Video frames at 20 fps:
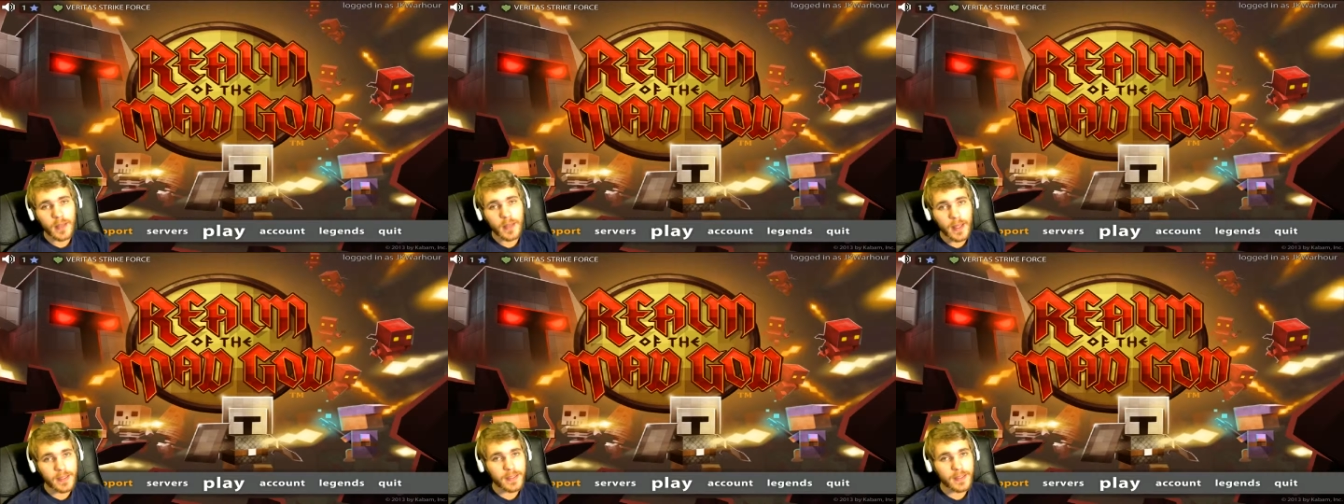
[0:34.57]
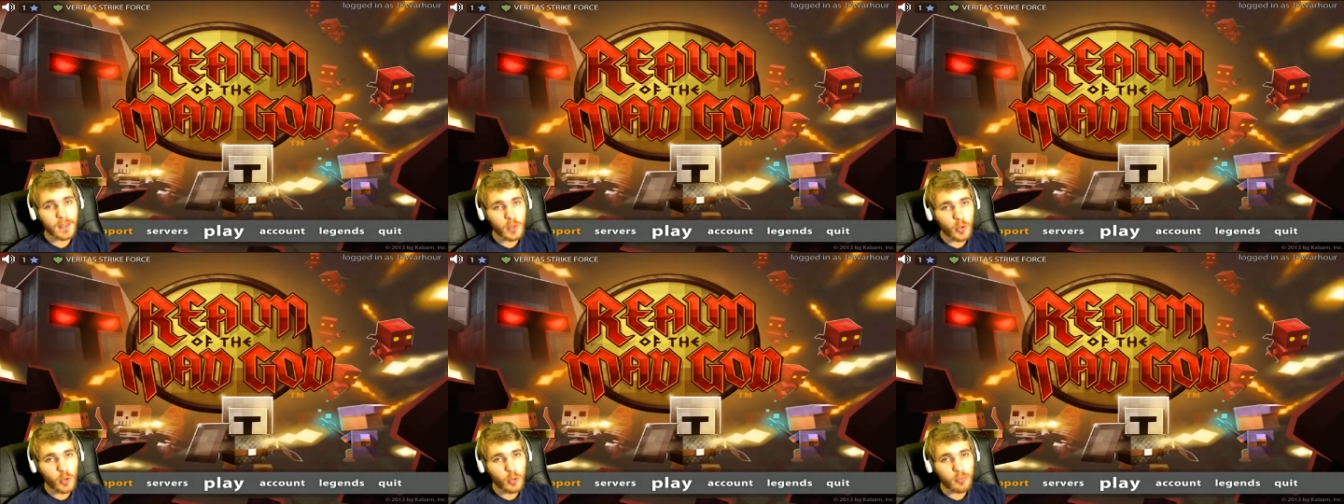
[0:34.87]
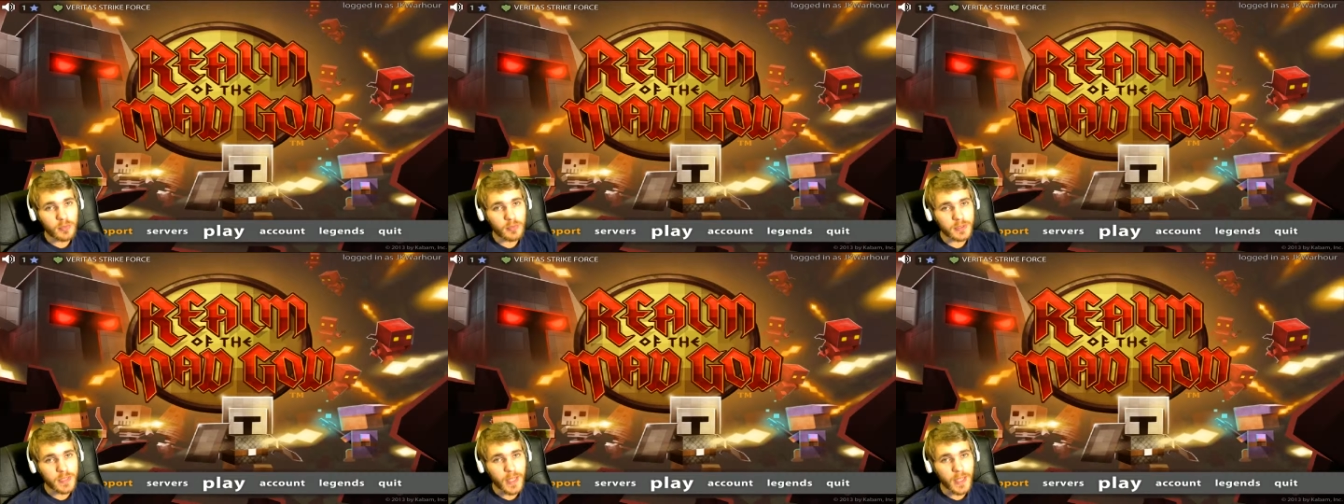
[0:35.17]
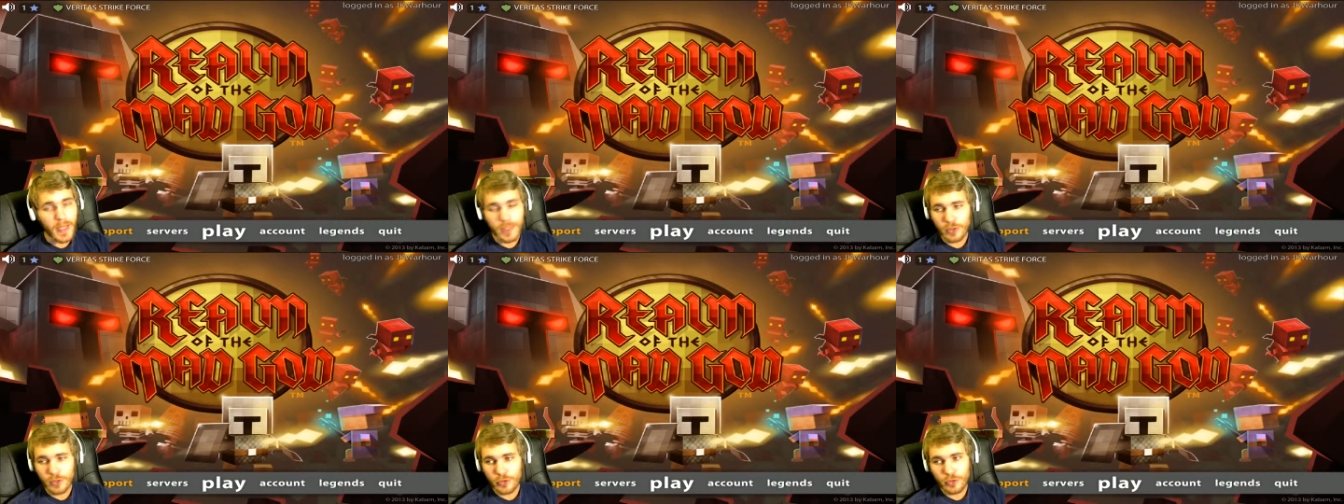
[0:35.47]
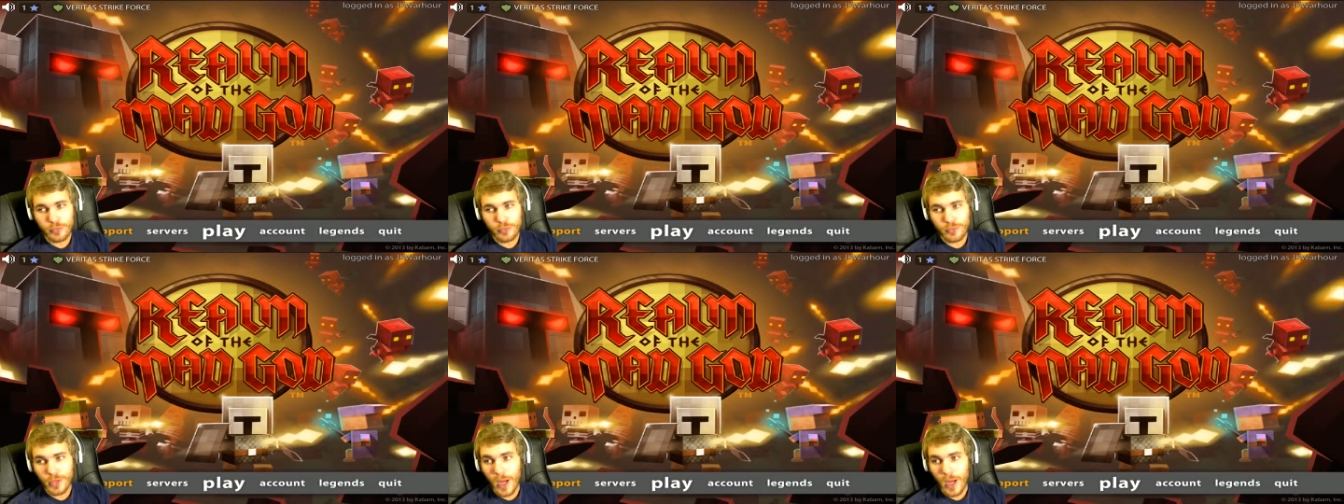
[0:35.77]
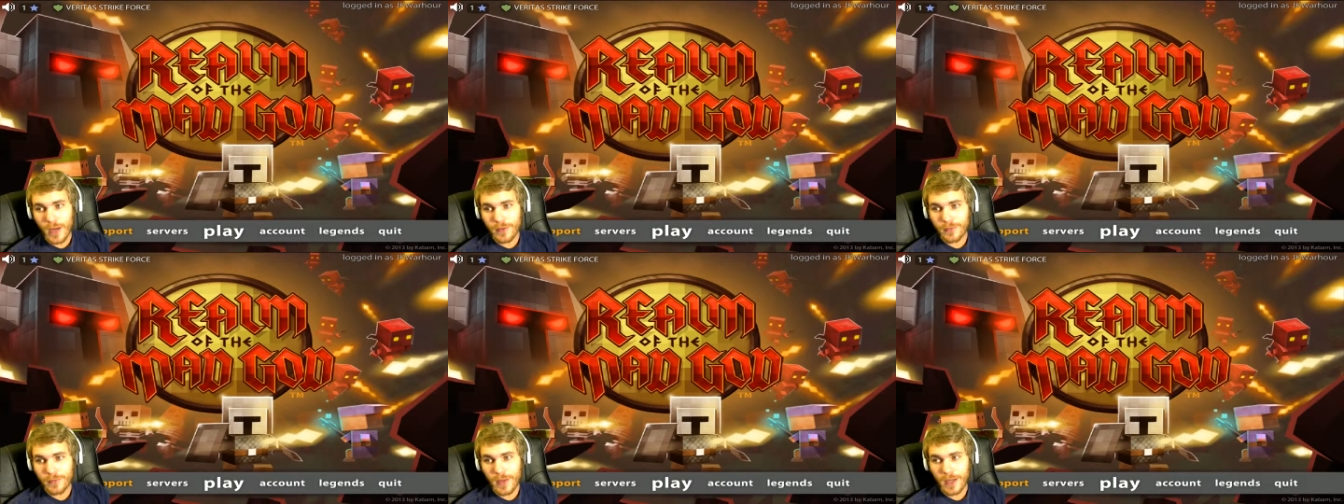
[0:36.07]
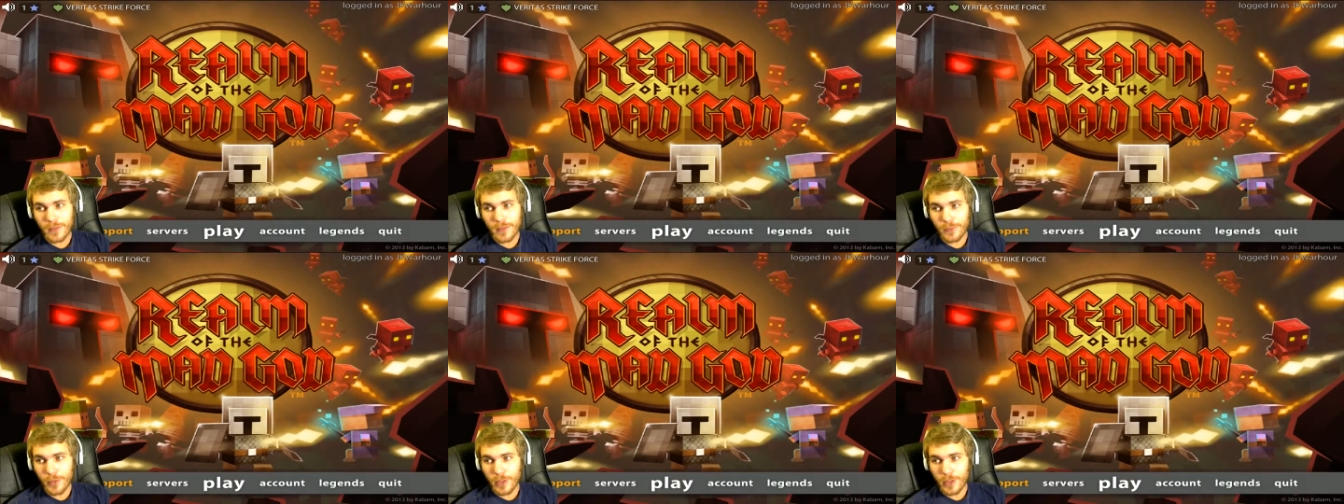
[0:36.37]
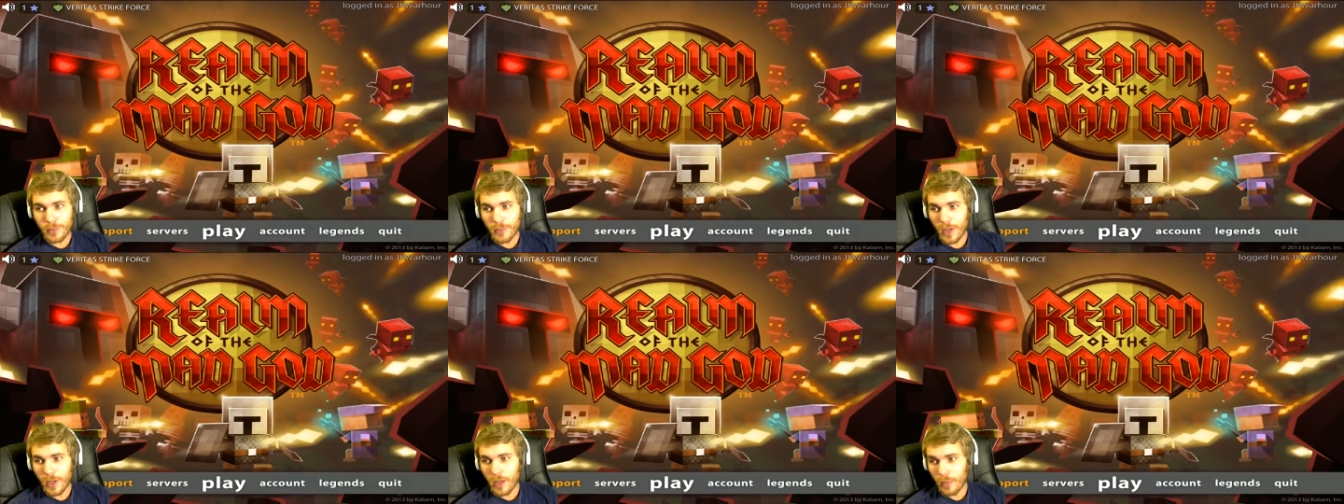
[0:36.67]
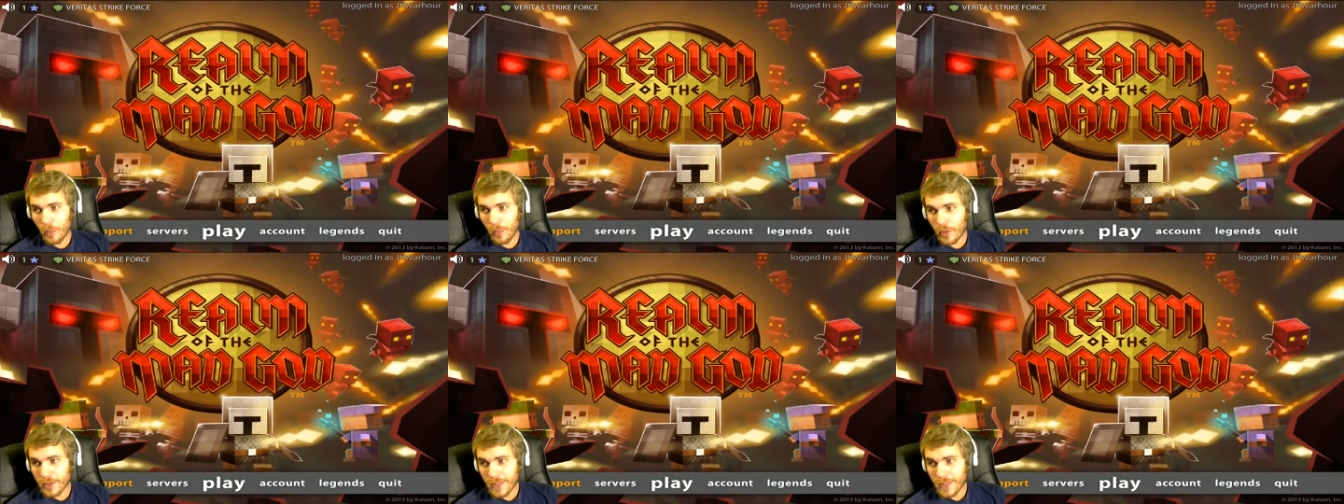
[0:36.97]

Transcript: that's a new mistake, just trying to find the freaking button.